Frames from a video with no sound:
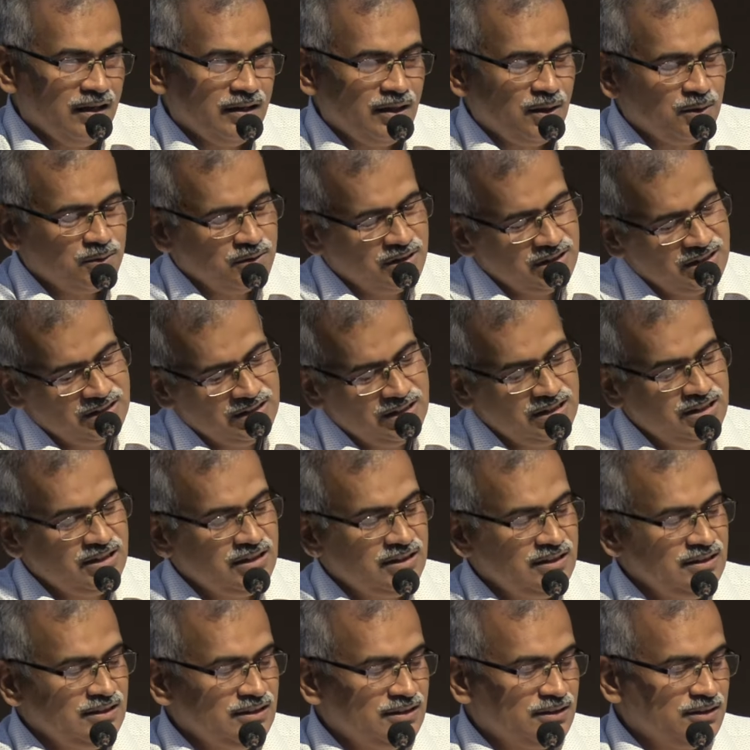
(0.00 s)
Now,
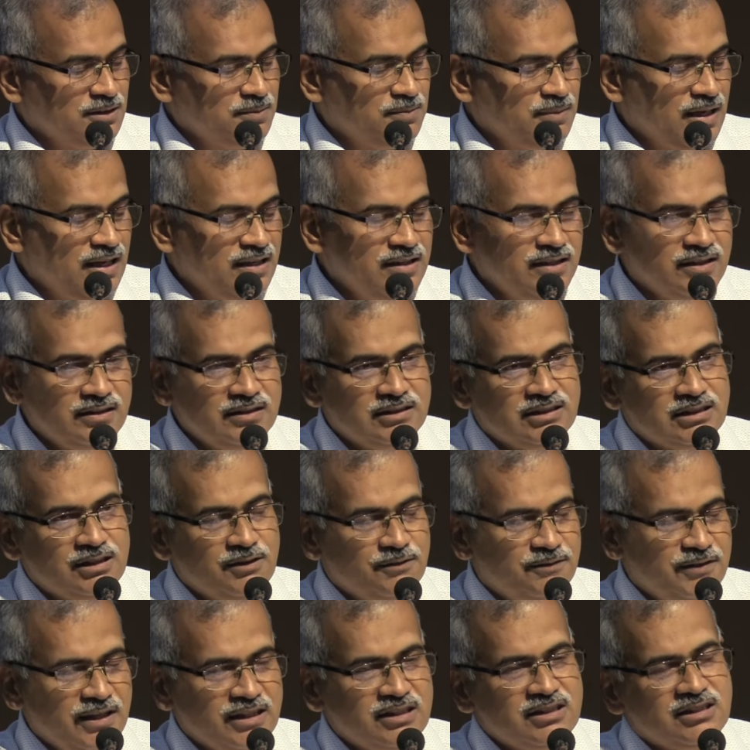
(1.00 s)
decisions, rebellions,
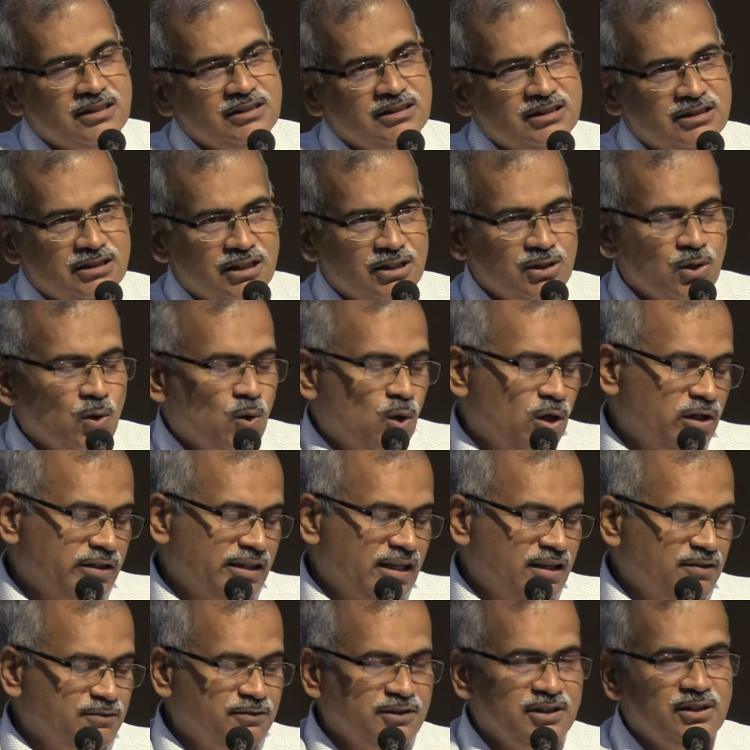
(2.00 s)
defections did go on,
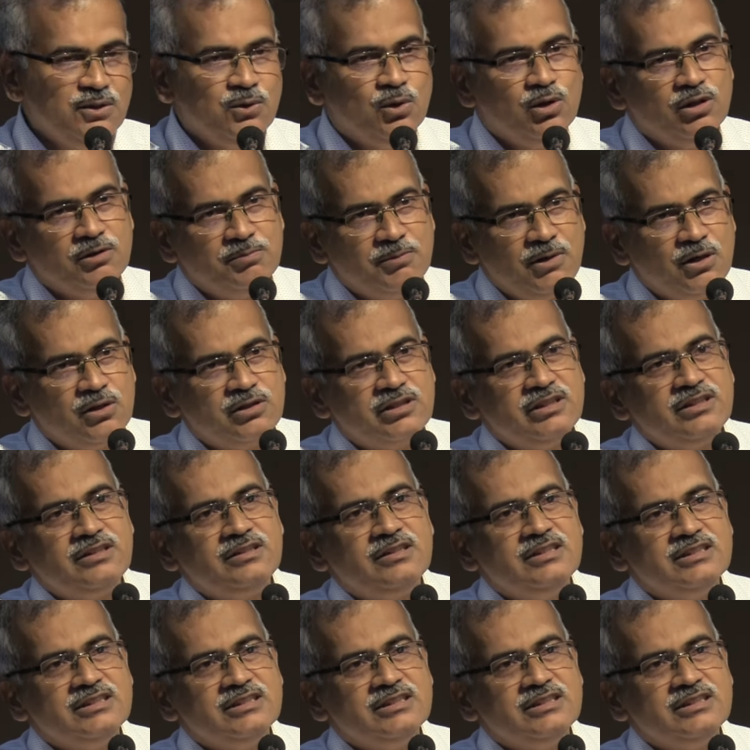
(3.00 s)
and we know about it.